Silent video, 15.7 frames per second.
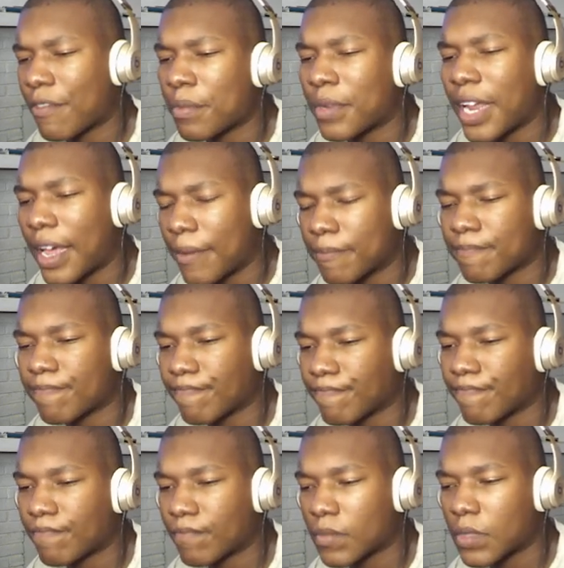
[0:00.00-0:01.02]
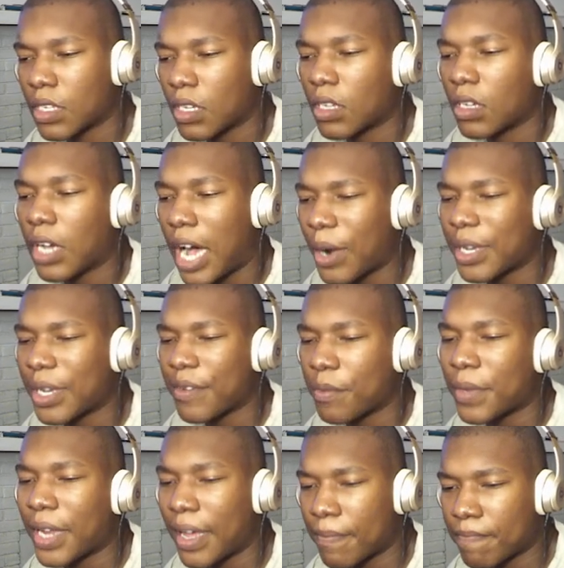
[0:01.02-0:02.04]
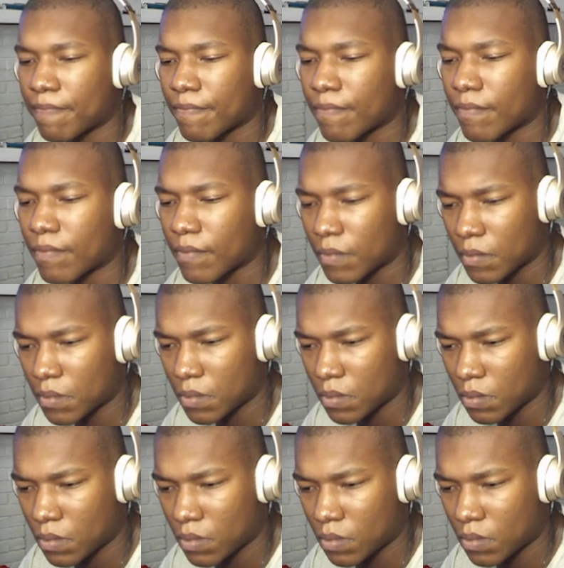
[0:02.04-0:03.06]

give him that. To edit recruits' ratings. I'll give him that. All fictional